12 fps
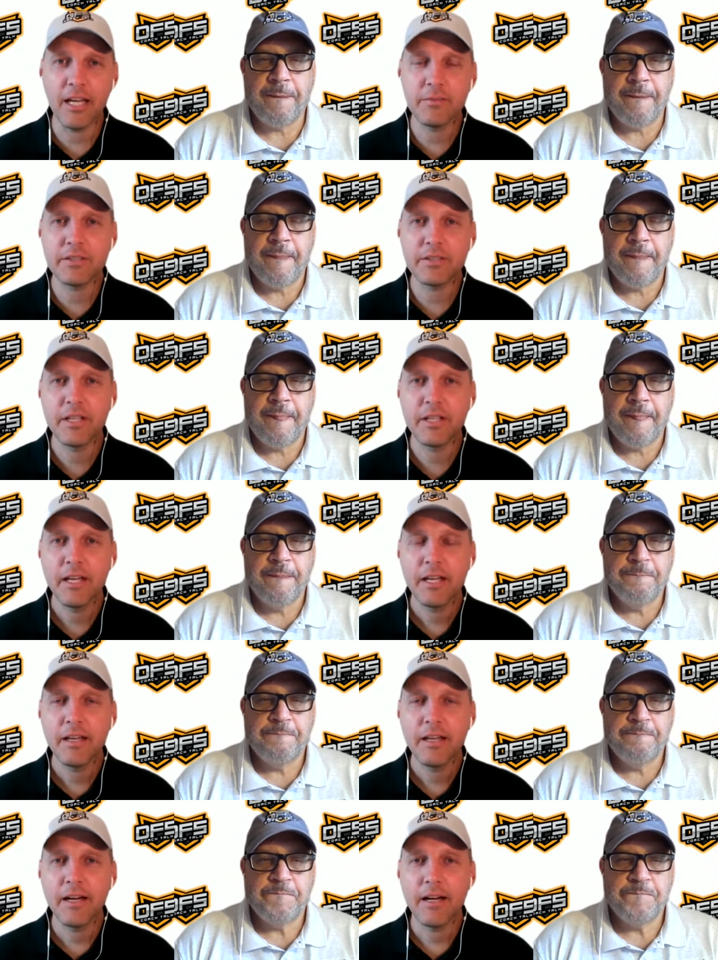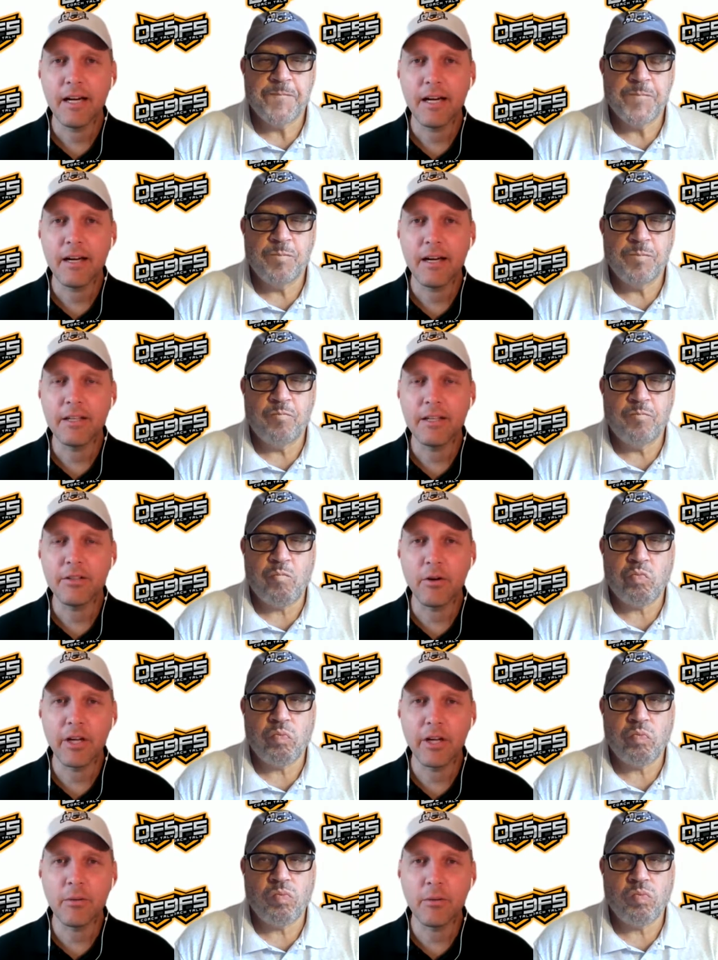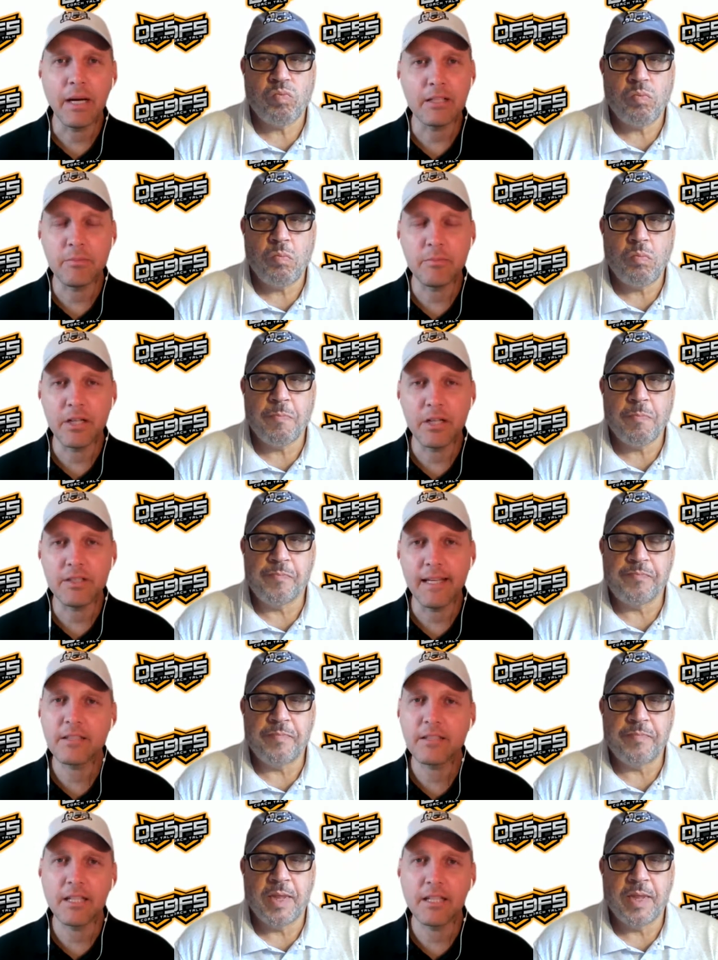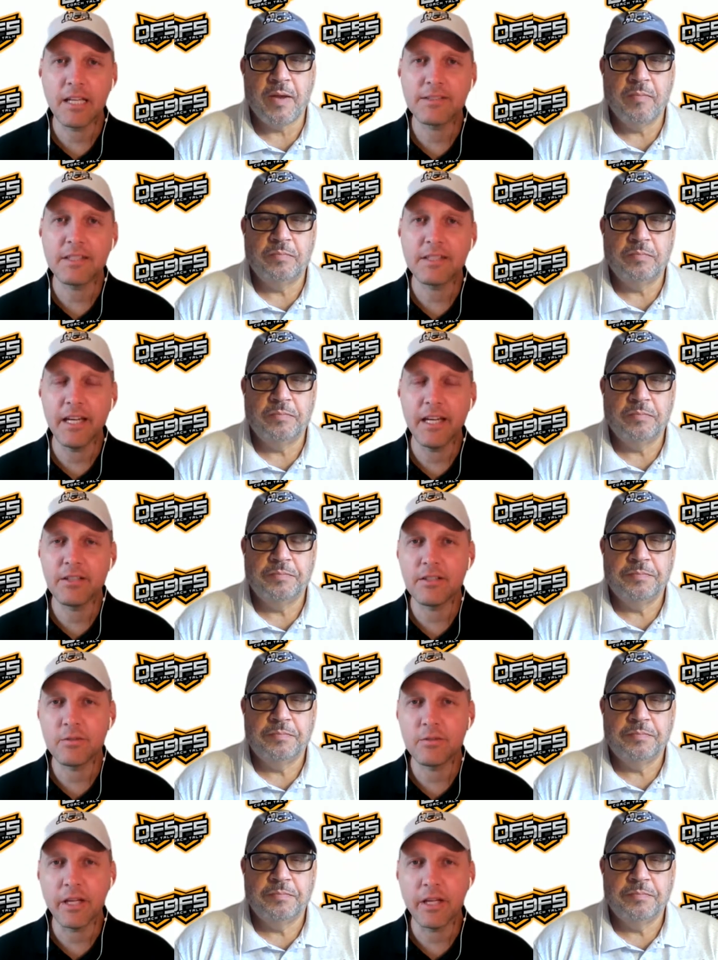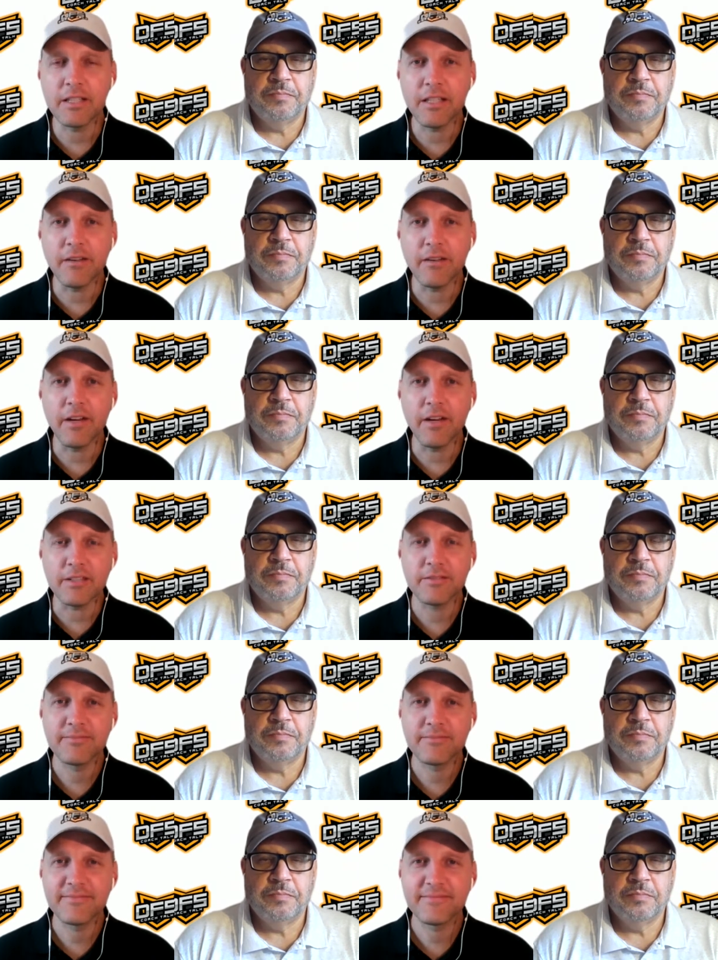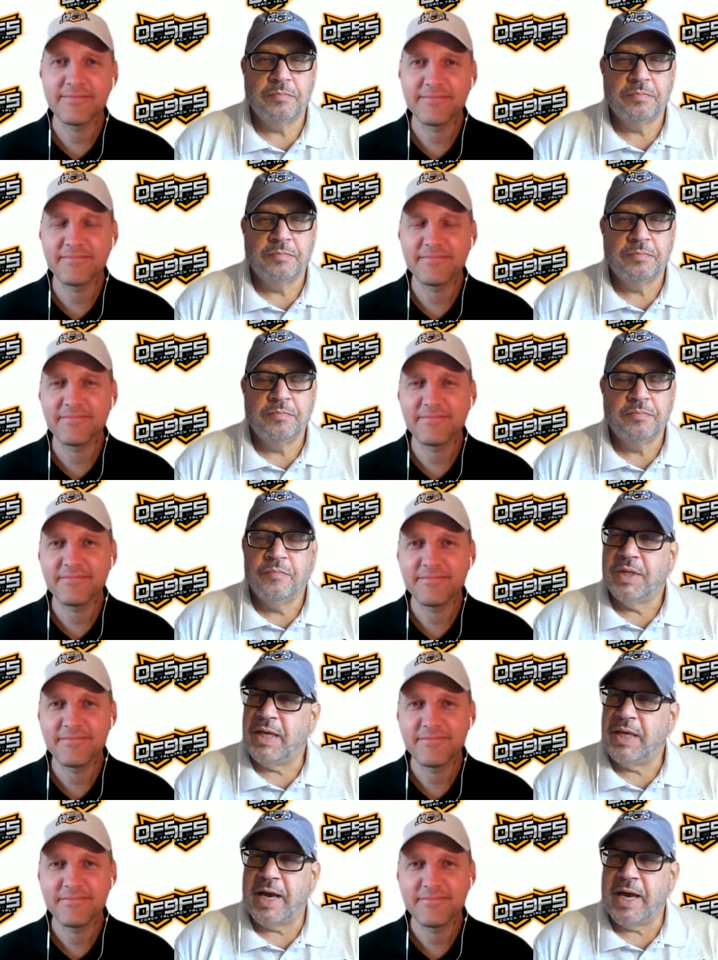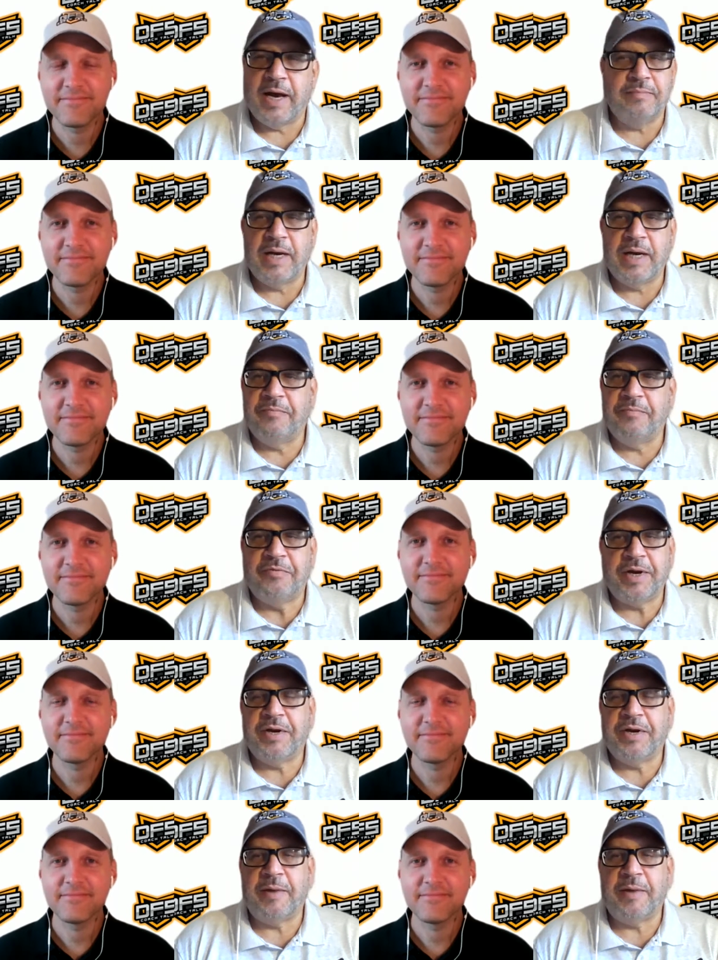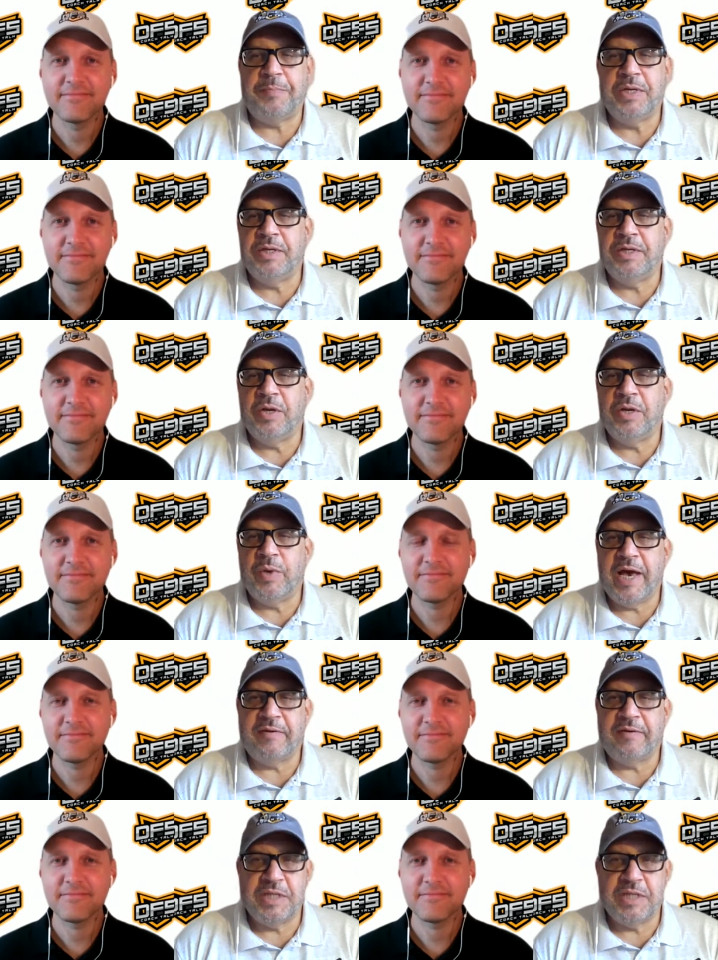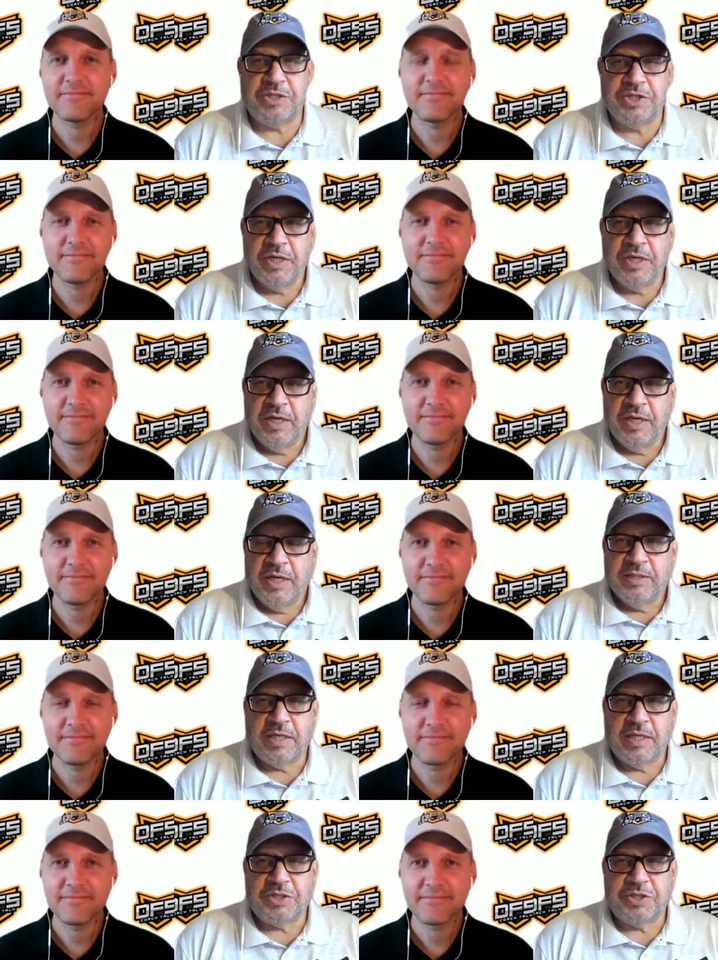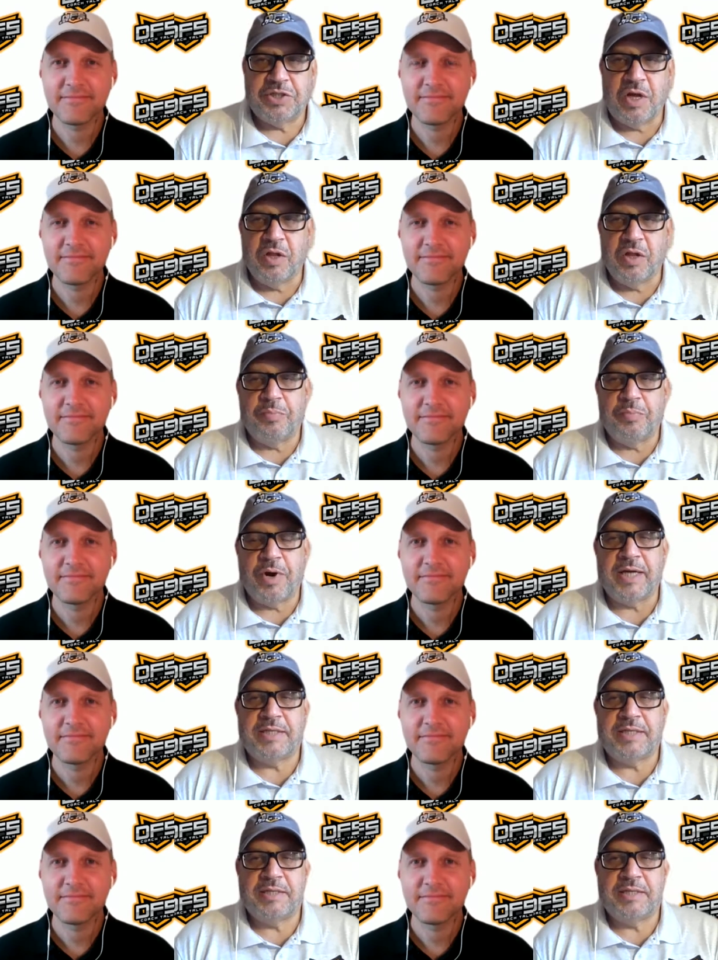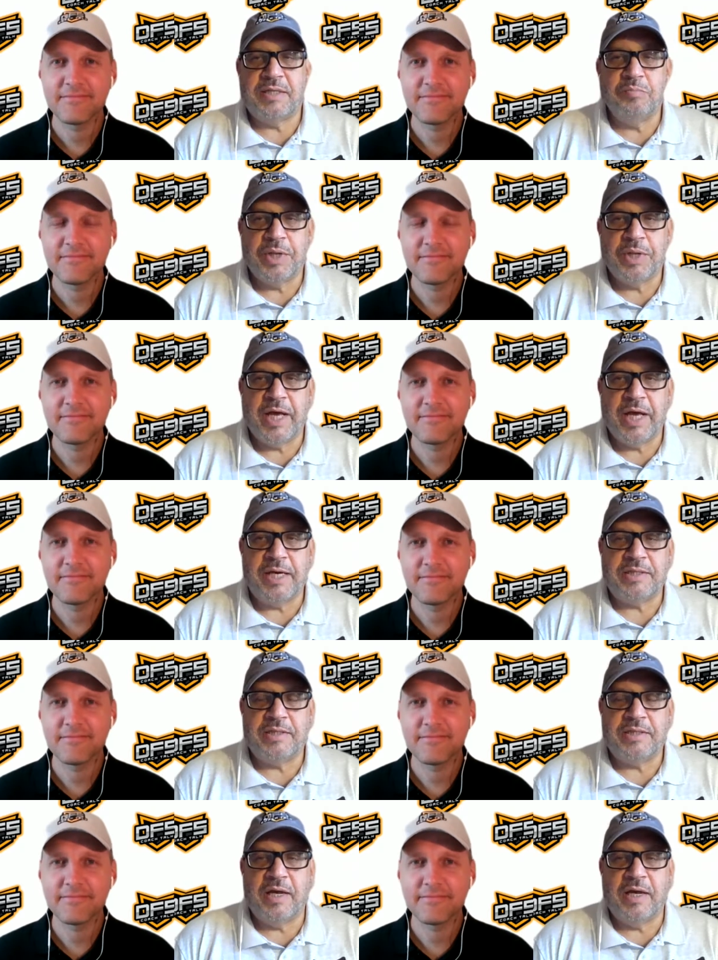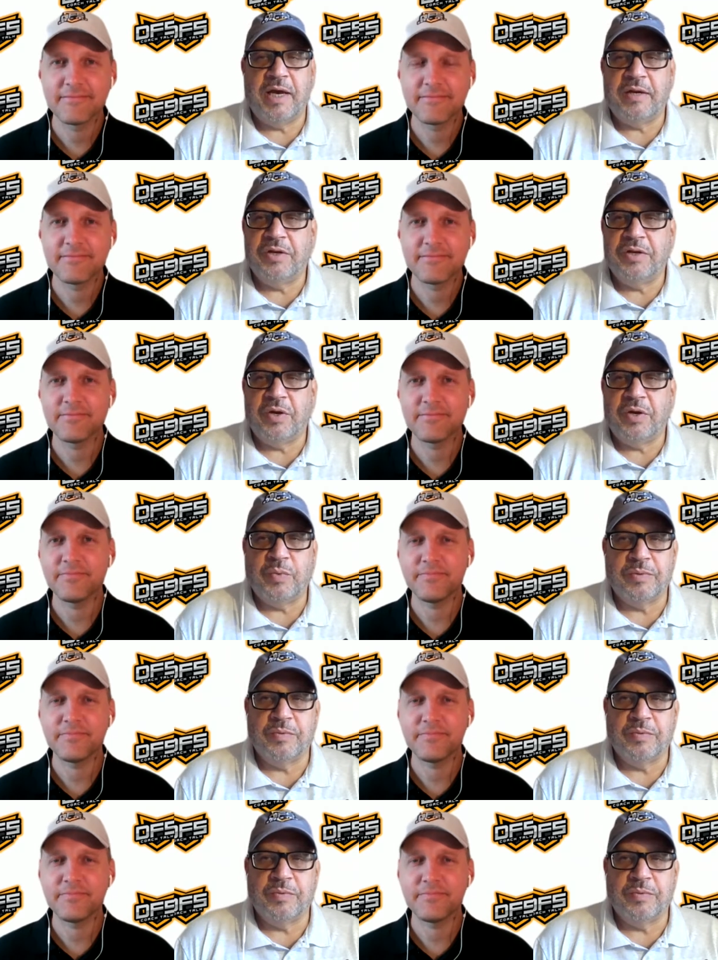Speaker 1: names uh, that you don't hear about as much. that's going to give us the edge this week in DFS.
Speaker 2: Yeah, I'm I'm fired up, and you know we have such such a solid process in place, and you know